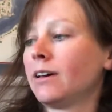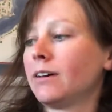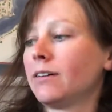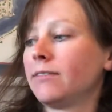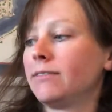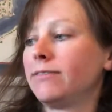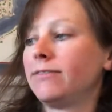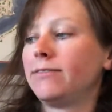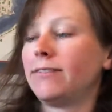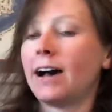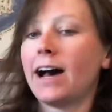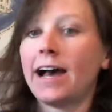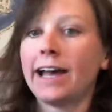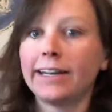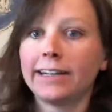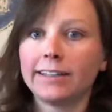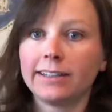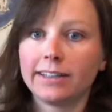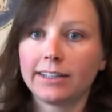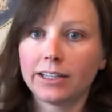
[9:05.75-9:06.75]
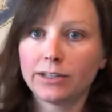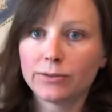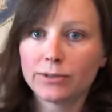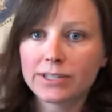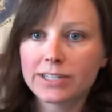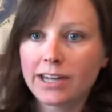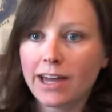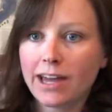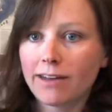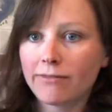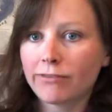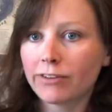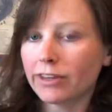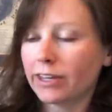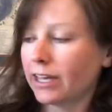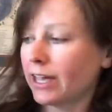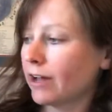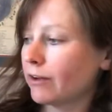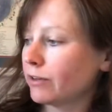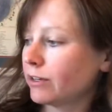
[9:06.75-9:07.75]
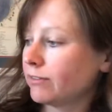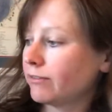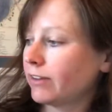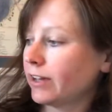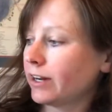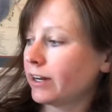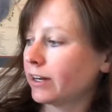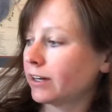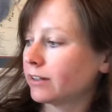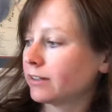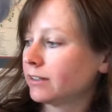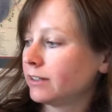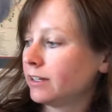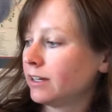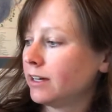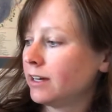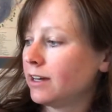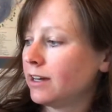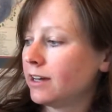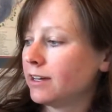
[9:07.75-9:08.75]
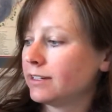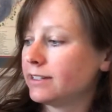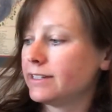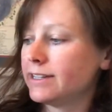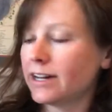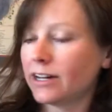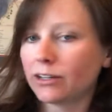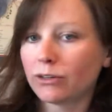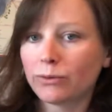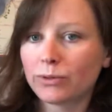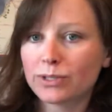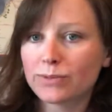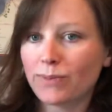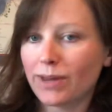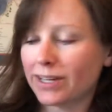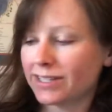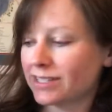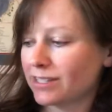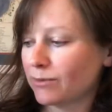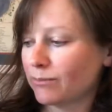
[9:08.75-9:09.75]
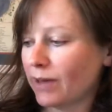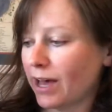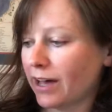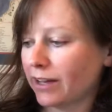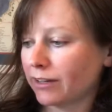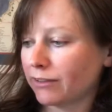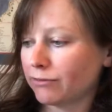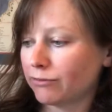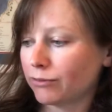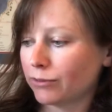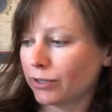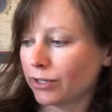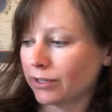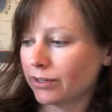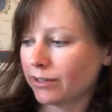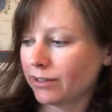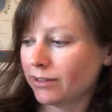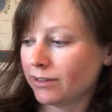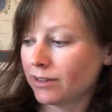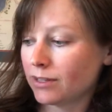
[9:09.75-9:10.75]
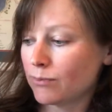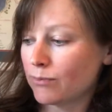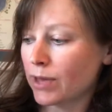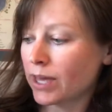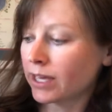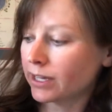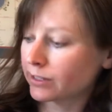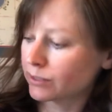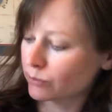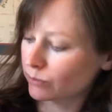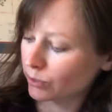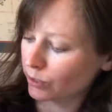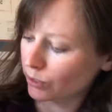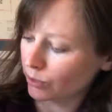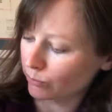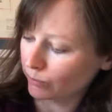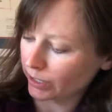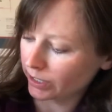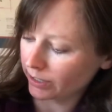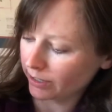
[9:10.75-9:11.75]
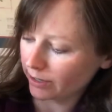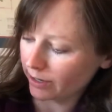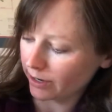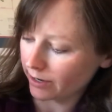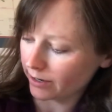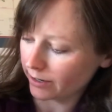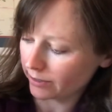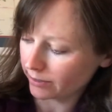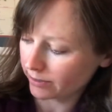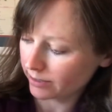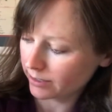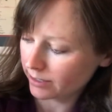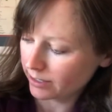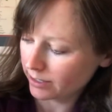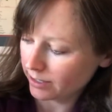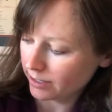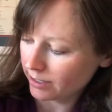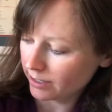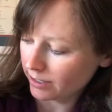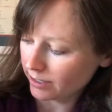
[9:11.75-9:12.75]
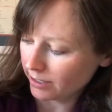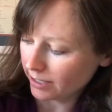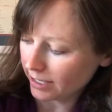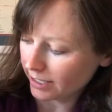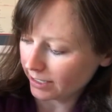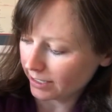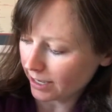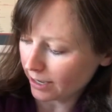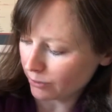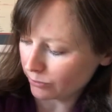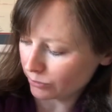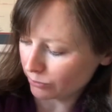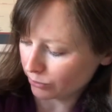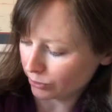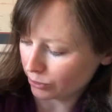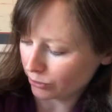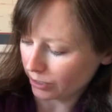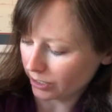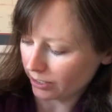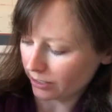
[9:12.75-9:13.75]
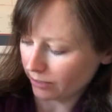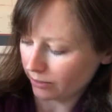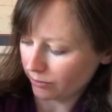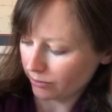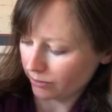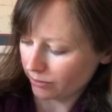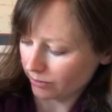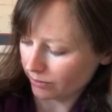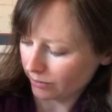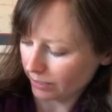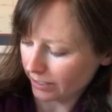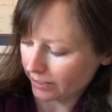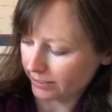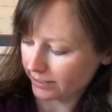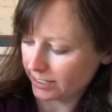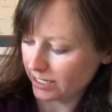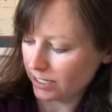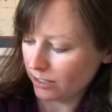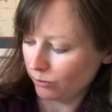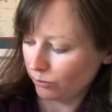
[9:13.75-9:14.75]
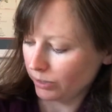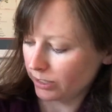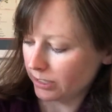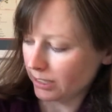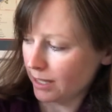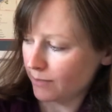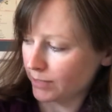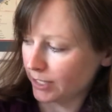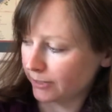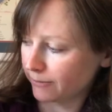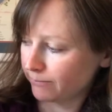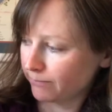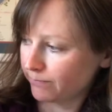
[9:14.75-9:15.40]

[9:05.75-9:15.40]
Finally, it was time for the county fair. Duck was pacing back and forth, the pigs were combing their hair, and cows were drinking tea with lemon.